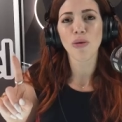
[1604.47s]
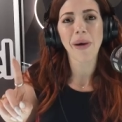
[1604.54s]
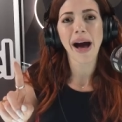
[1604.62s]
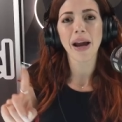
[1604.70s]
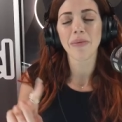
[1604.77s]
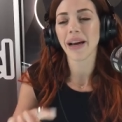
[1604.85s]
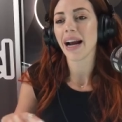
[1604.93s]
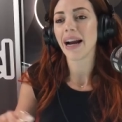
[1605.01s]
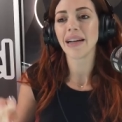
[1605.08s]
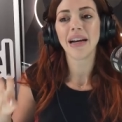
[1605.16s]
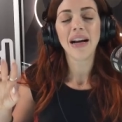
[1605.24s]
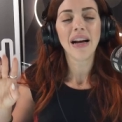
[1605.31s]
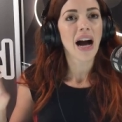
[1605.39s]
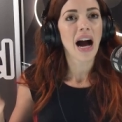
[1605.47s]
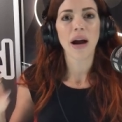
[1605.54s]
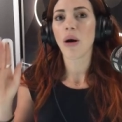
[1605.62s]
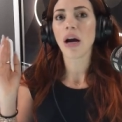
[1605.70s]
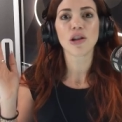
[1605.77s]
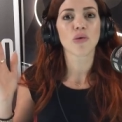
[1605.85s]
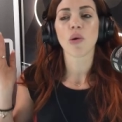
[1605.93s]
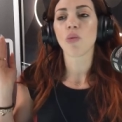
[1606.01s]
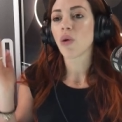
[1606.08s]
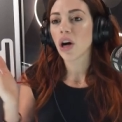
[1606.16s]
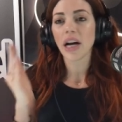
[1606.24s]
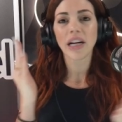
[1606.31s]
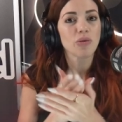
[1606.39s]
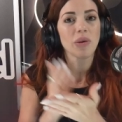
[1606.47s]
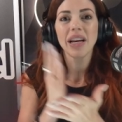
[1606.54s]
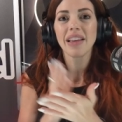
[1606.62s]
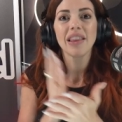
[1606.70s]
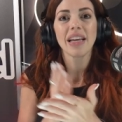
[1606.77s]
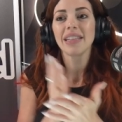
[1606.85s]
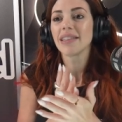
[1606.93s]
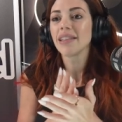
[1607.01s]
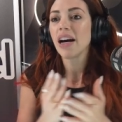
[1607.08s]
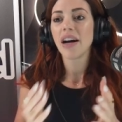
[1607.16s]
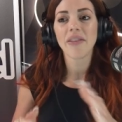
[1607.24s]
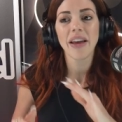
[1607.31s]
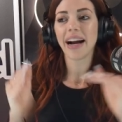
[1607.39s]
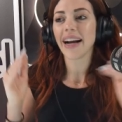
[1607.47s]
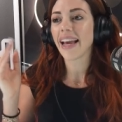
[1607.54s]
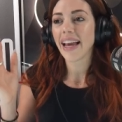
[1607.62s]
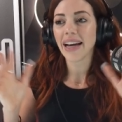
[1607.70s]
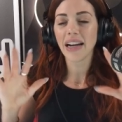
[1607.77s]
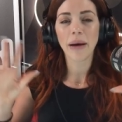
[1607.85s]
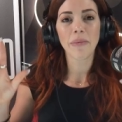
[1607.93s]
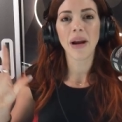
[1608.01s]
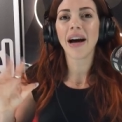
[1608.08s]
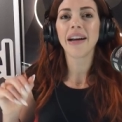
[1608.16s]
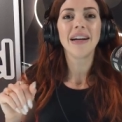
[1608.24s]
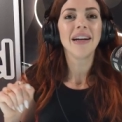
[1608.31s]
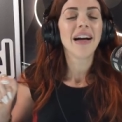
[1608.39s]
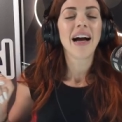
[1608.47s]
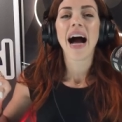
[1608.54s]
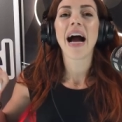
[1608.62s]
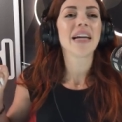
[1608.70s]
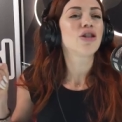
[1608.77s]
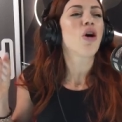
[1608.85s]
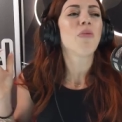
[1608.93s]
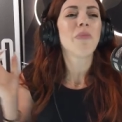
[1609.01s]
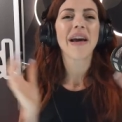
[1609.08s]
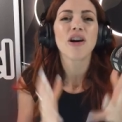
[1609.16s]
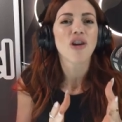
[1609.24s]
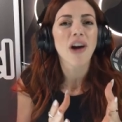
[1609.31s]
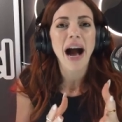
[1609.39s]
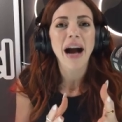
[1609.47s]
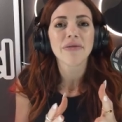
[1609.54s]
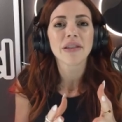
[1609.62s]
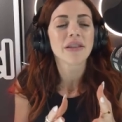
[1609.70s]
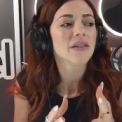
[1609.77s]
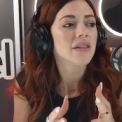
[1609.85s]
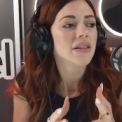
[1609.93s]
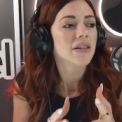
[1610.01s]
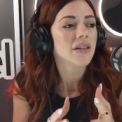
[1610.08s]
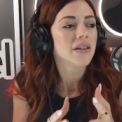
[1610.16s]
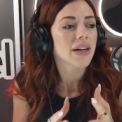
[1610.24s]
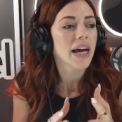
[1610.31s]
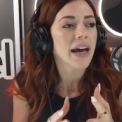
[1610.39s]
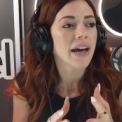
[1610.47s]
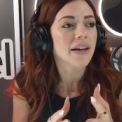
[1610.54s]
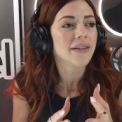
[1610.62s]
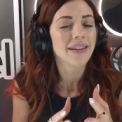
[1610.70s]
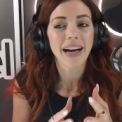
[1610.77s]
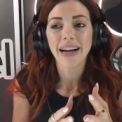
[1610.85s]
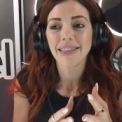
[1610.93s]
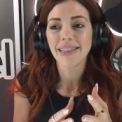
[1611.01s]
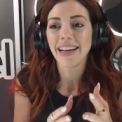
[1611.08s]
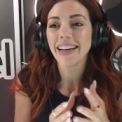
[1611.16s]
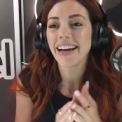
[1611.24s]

bad. I'm like, I, I, I just want to work. I just want to get things done. Like, I can't, I'm not, I don't make crafts. Okay, guys.